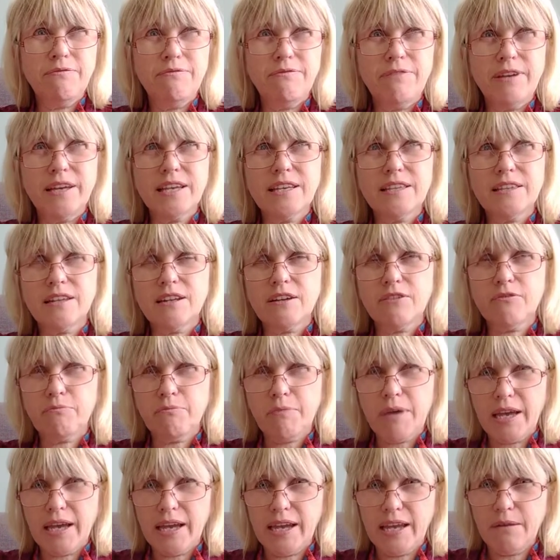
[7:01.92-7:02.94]
thing that I've
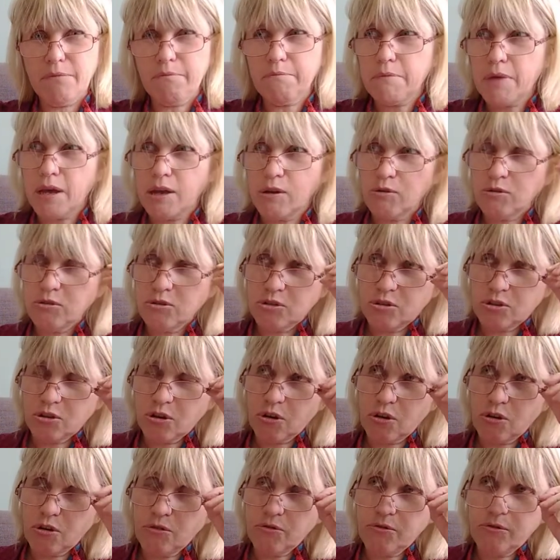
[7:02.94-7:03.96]
made most
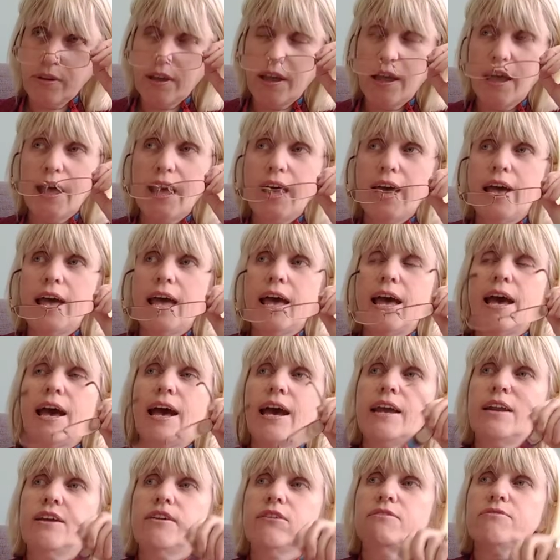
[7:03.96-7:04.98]
of,
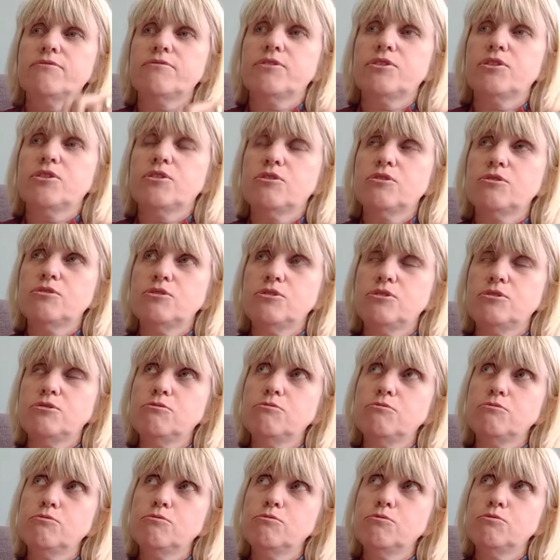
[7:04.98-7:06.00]
and I've got
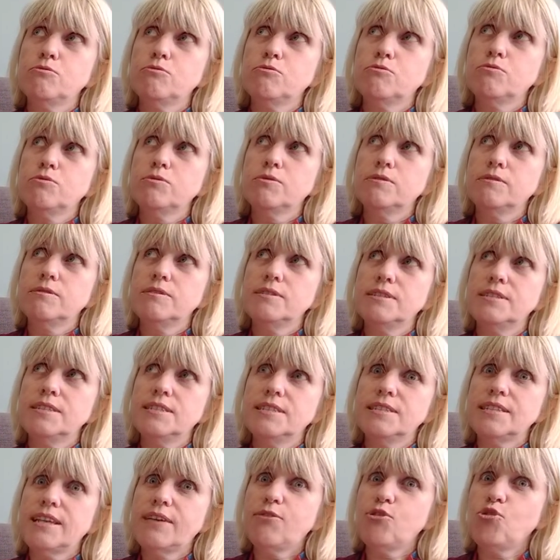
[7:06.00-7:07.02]

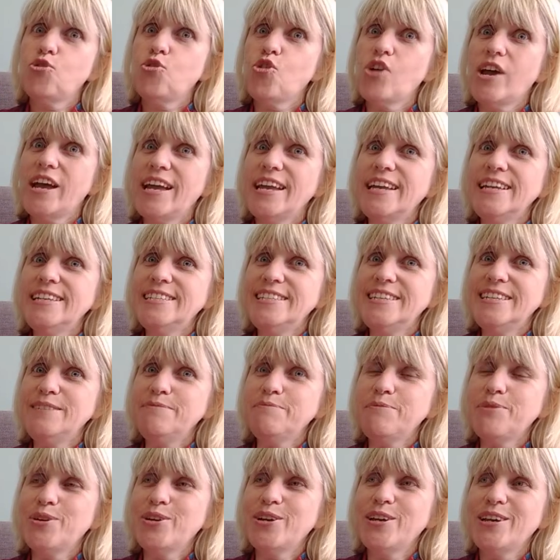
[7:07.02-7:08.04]
7 or 8
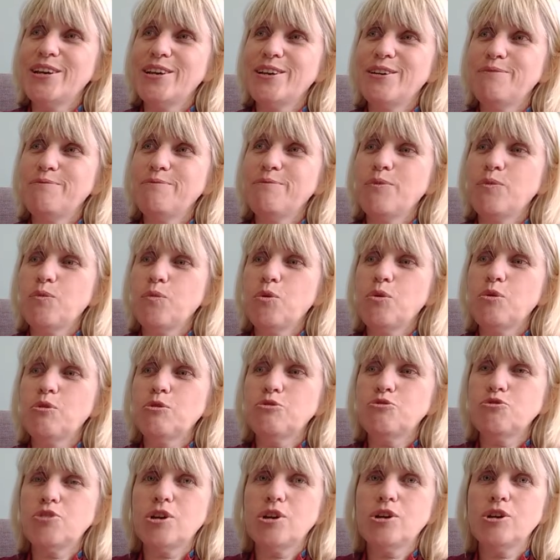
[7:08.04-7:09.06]
in my
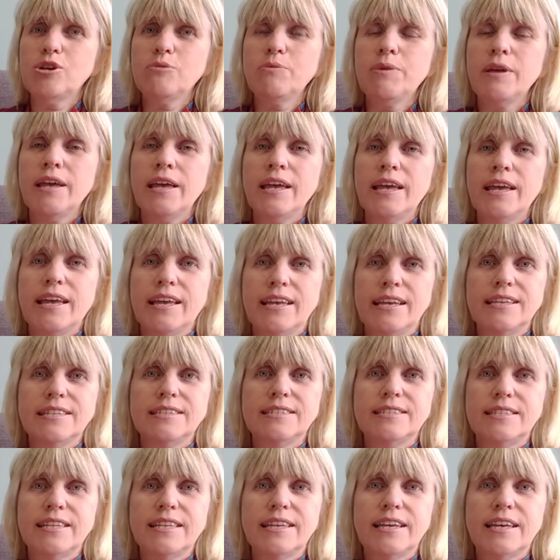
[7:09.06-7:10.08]
wardrobe,
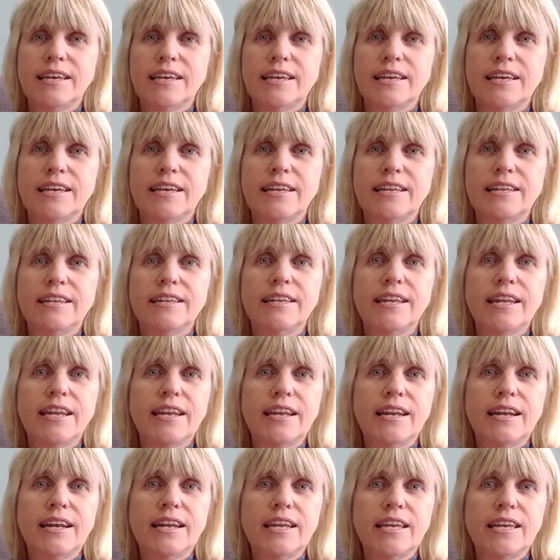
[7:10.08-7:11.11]
is the
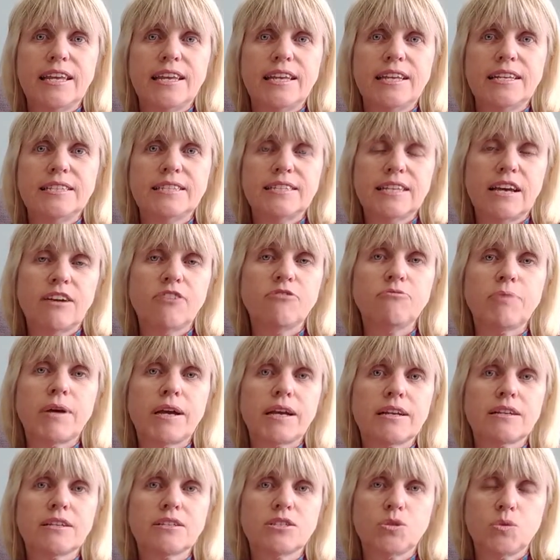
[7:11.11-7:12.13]
Nina Lee
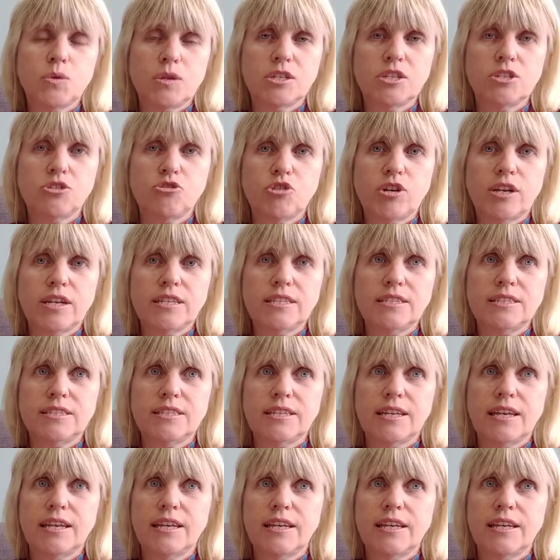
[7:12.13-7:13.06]
Southbank sweater dress.